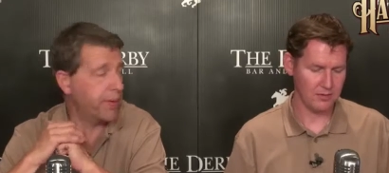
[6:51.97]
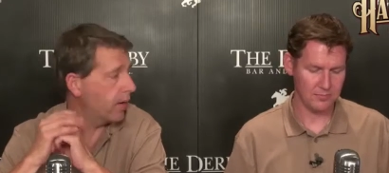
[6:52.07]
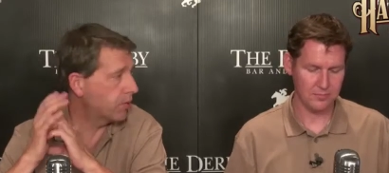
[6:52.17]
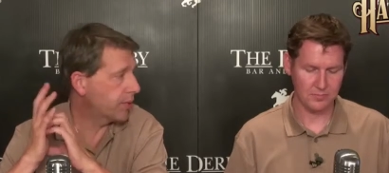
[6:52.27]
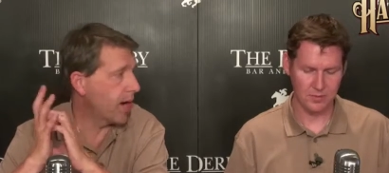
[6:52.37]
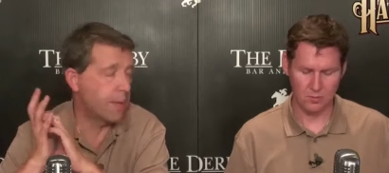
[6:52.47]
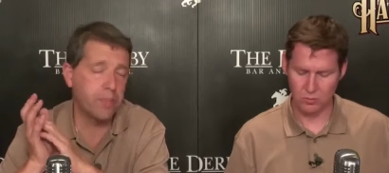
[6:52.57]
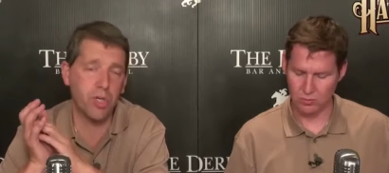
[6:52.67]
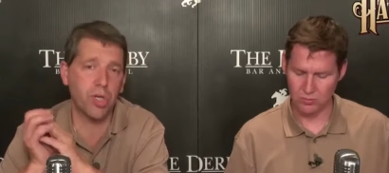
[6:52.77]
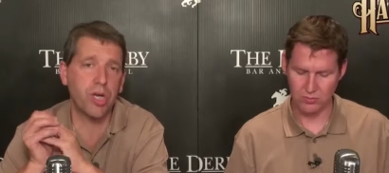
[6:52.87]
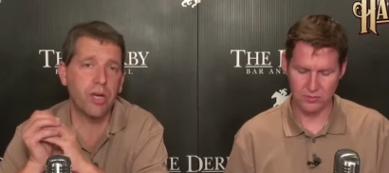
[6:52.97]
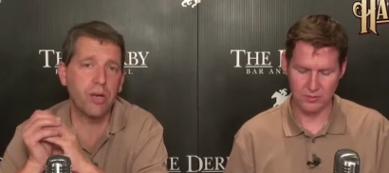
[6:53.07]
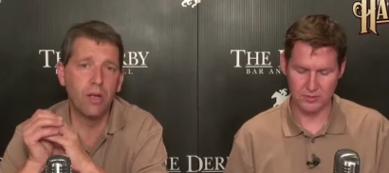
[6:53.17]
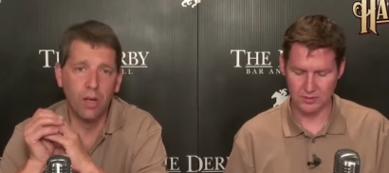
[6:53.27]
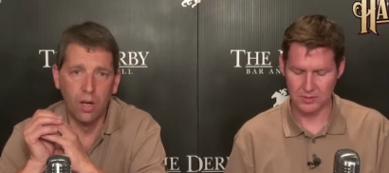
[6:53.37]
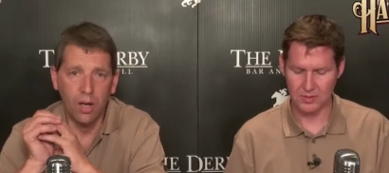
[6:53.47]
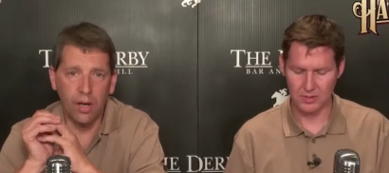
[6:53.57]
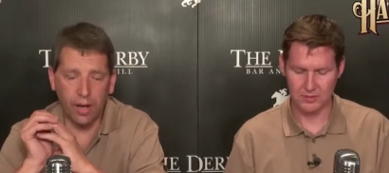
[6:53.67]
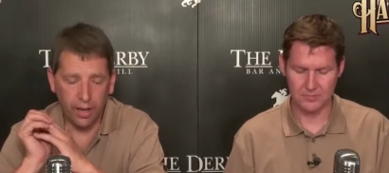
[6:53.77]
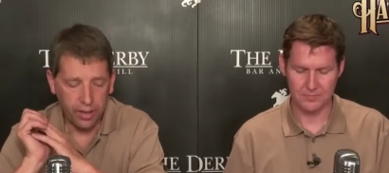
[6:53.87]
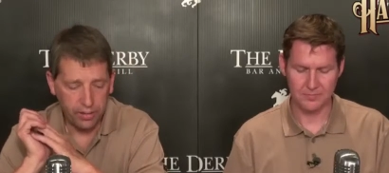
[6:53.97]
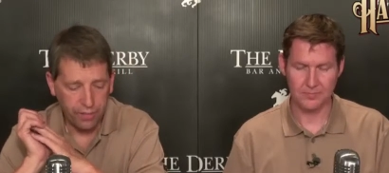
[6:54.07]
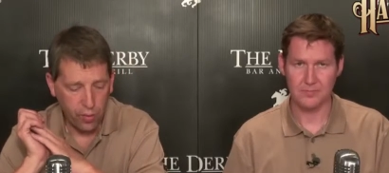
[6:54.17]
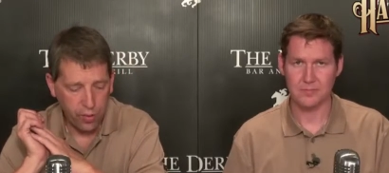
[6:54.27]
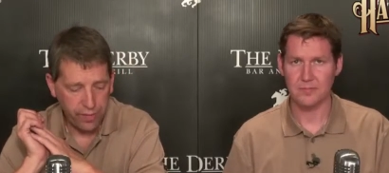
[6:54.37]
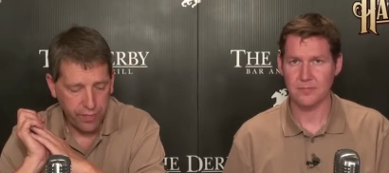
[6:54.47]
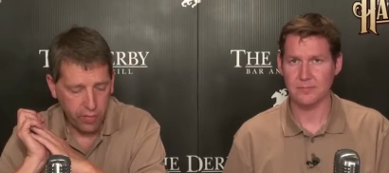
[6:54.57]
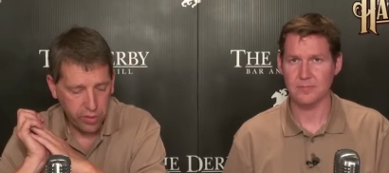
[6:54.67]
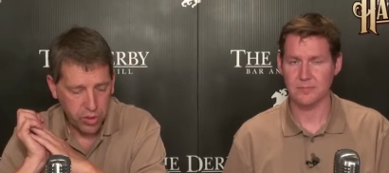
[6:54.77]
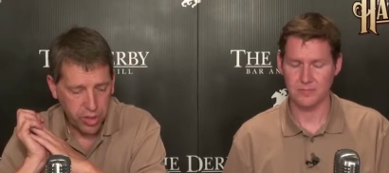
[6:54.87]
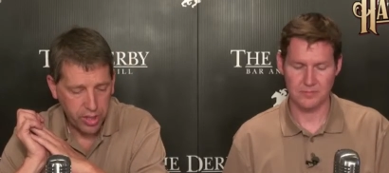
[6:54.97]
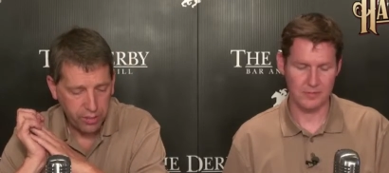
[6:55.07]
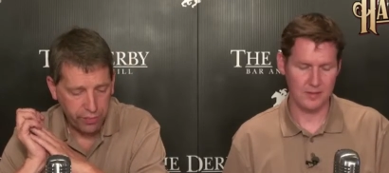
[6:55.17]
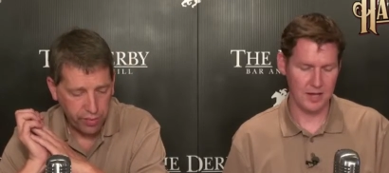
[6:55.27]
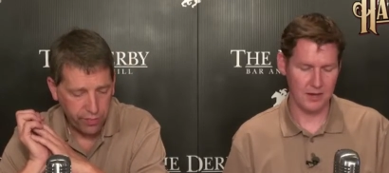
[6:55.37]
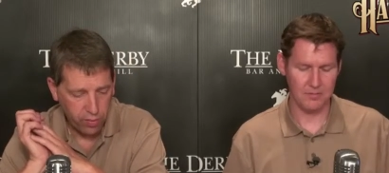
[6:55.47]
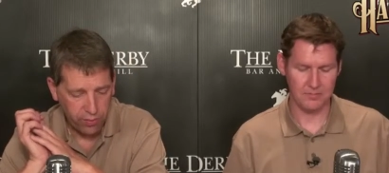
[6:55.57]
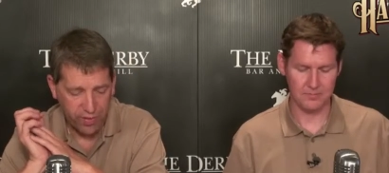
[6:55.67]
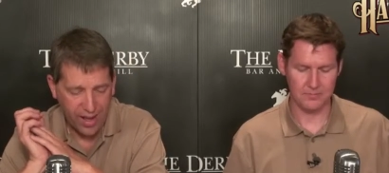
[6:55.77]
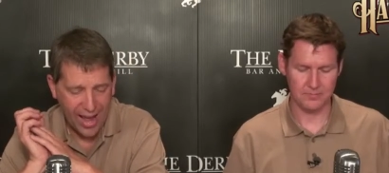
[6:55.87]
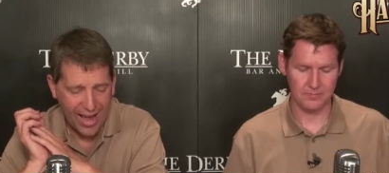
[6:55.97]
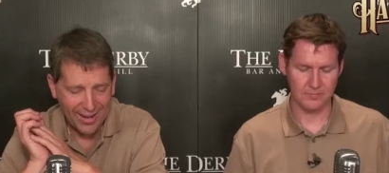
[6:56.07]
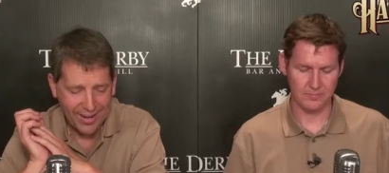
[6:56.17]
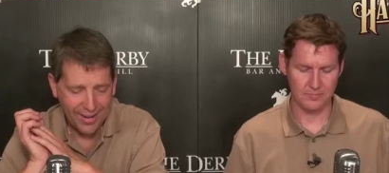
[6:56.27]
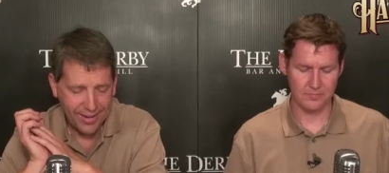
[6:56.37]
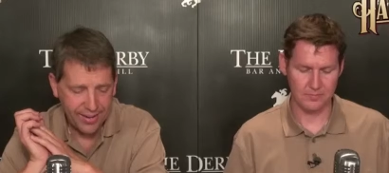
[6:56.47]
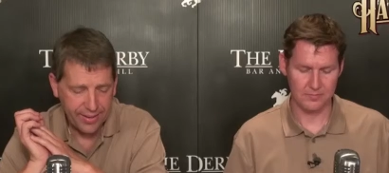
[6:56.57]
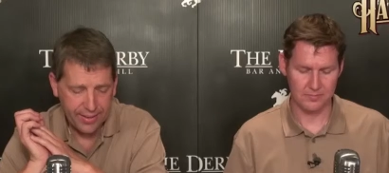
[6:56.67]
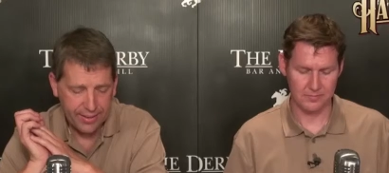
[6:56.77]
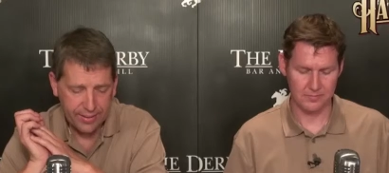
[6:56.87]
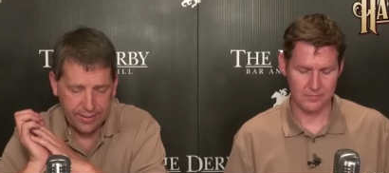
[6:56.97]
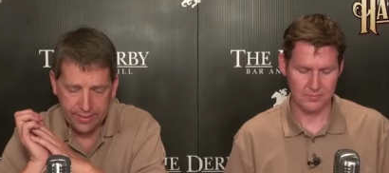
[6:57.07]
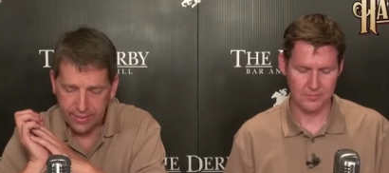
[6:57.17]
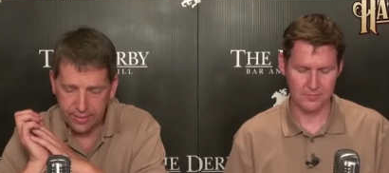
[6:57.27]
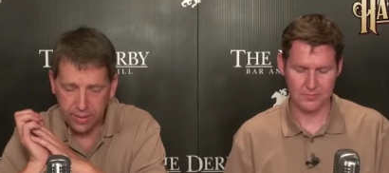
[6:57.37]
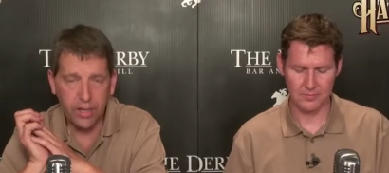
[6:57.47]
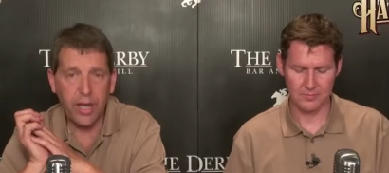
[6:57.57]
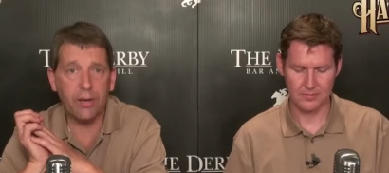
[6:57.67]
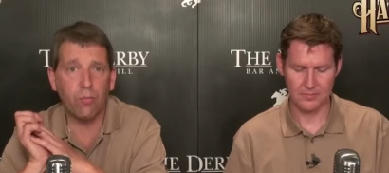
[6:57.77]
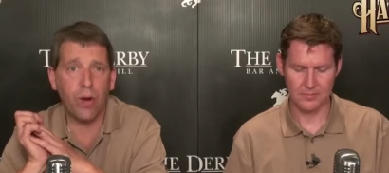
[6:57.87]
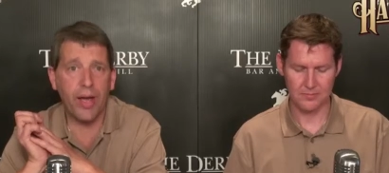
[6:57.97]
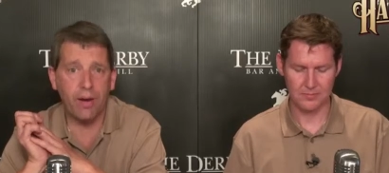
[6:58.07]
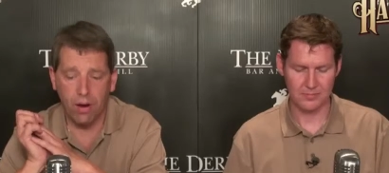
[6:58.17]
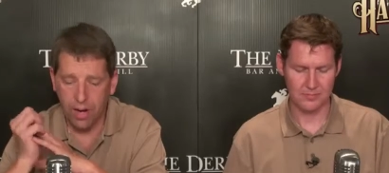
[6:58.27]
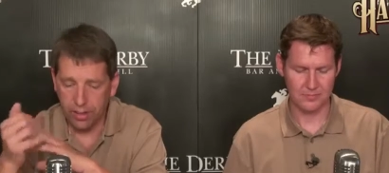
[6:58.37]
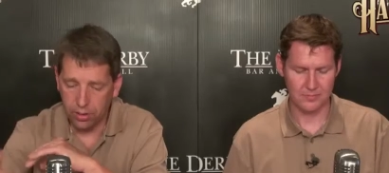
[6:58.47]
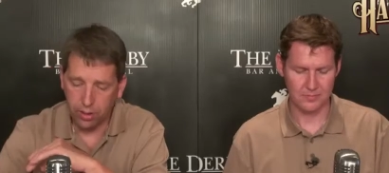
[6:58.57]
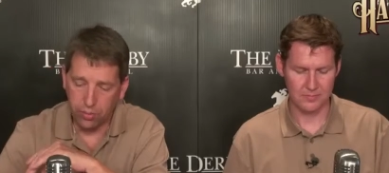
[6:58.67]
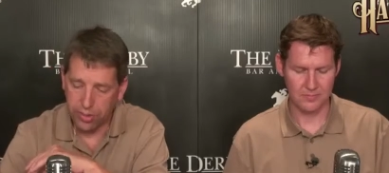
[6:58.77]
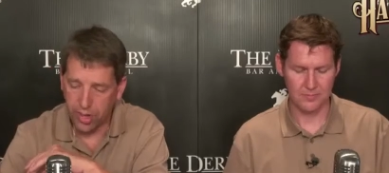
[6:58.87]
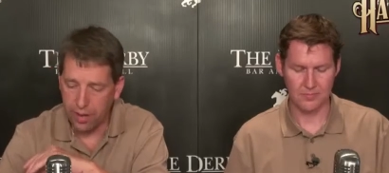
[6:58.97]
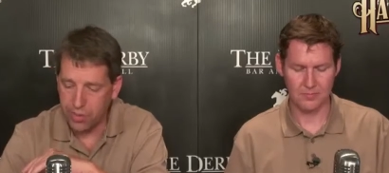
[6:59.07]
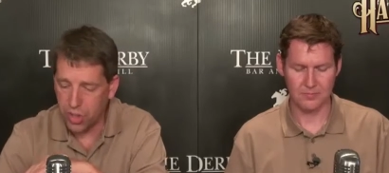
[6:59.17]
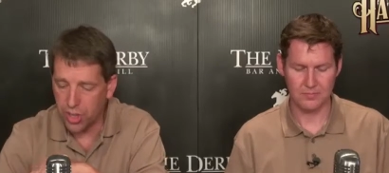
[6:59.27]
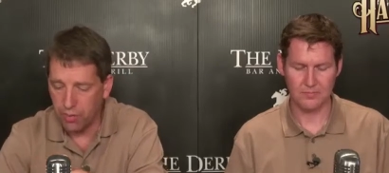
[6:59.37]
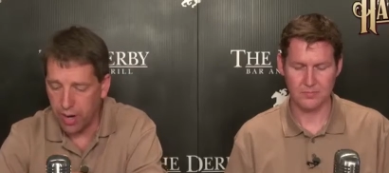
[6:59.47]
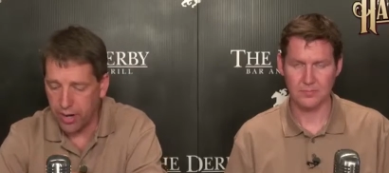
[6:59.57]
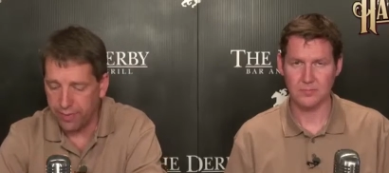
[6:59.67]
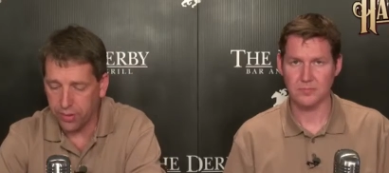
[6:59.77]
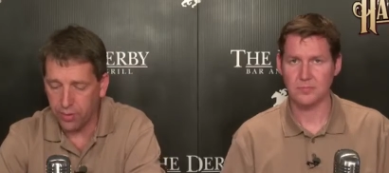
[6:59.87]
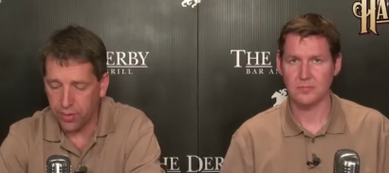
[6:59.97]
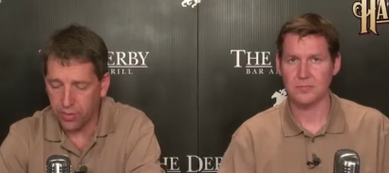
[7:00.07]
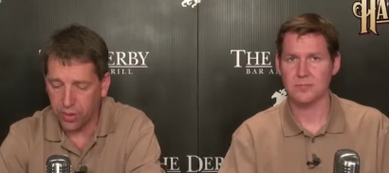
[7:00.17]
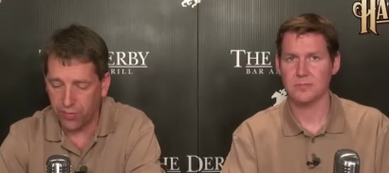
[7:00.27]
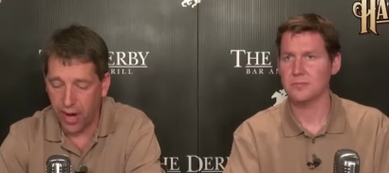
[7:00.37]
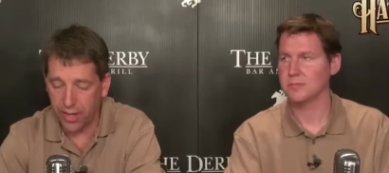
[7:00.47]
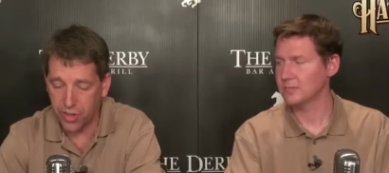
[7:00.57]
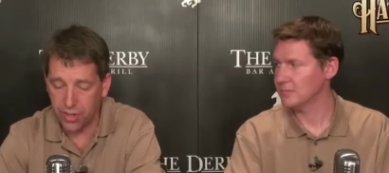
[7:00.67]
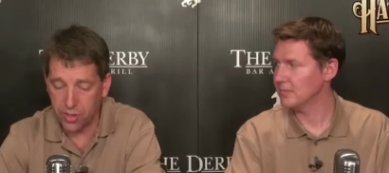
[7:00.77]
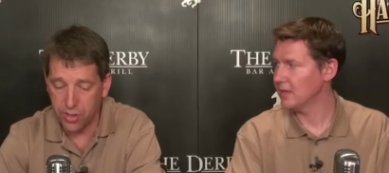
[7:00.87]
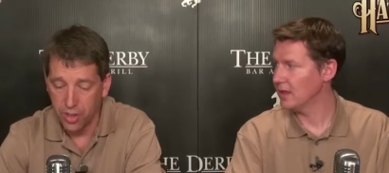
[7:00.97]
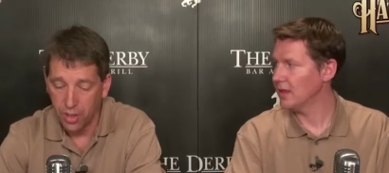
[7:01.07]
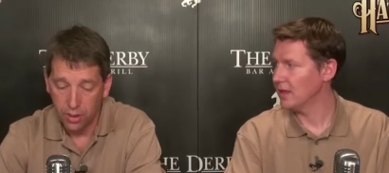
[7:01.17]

Speaker 1: out Time Machine. Ooh uh, in 44 and change, 44 yeah. flat, and, uh, and and ran on. You look where Time Machine ran after going those fractions.